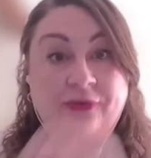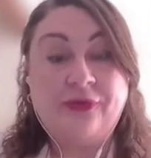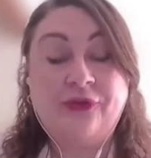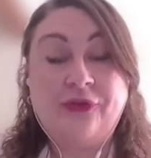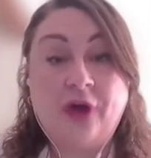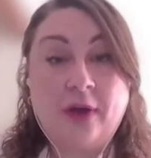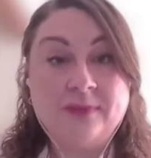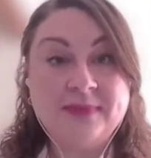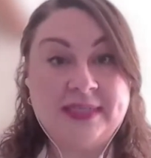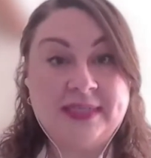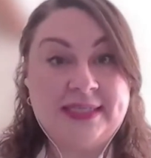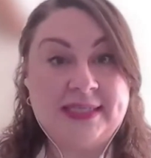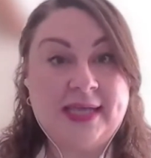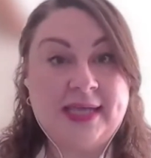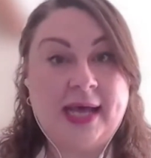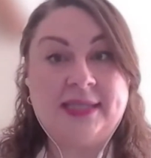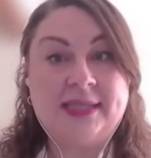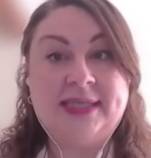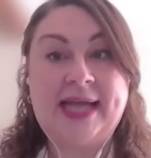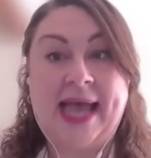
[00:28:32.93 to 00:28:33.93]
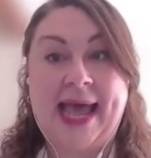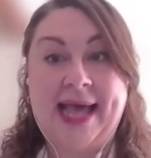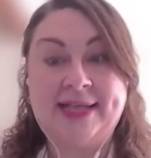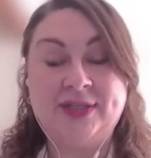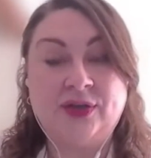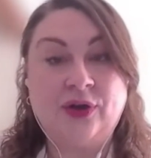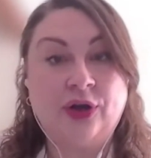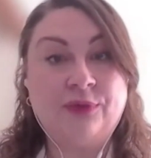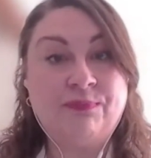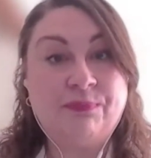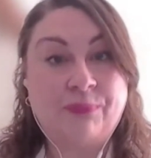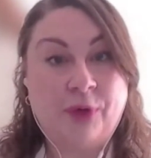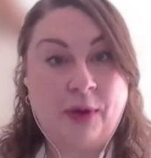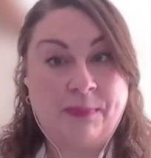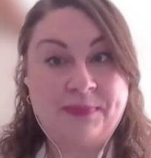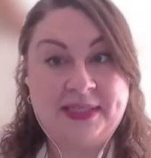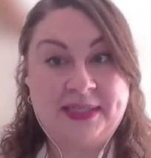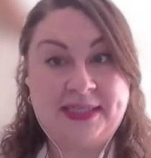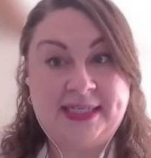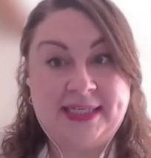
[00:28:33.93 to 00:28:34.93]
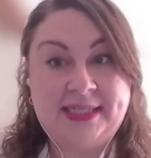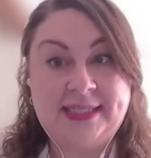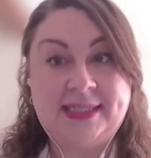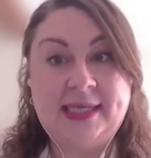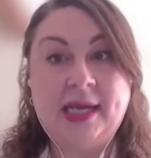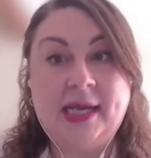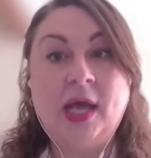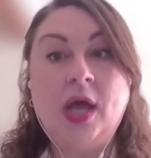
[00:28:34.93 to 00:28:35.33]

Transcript: from SARS, has got properties.